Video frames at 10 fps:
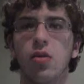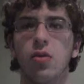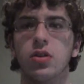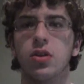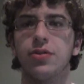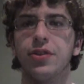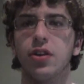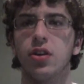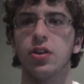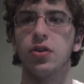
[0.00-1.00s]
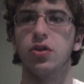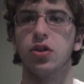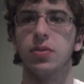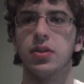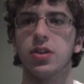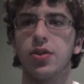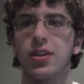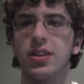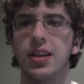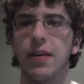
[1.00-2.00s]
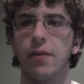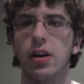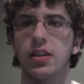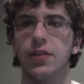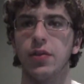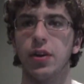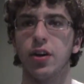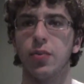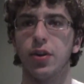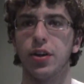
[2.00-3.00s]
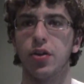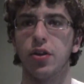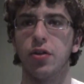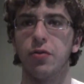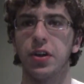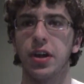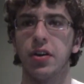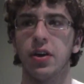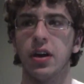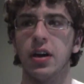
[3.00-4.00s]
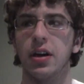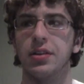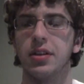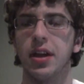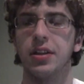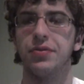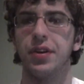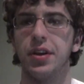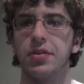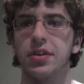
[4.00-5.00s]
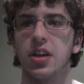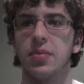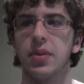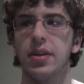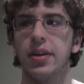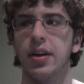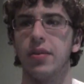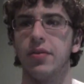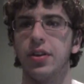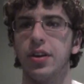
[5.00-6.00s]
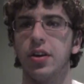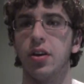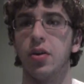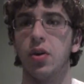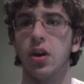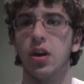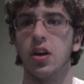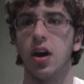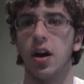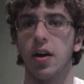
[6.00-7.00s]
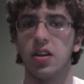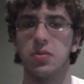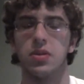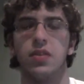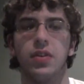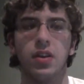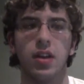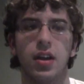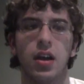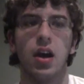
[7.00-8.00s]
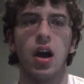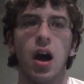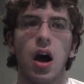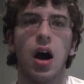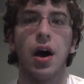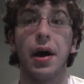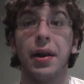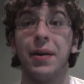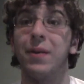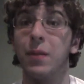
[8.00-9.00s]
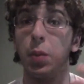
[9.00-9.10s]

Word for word: What's good in the hood YouTube? This is Crazy Samurai 71 here bringing you another video. Today's video is going to be a video uh, specifically on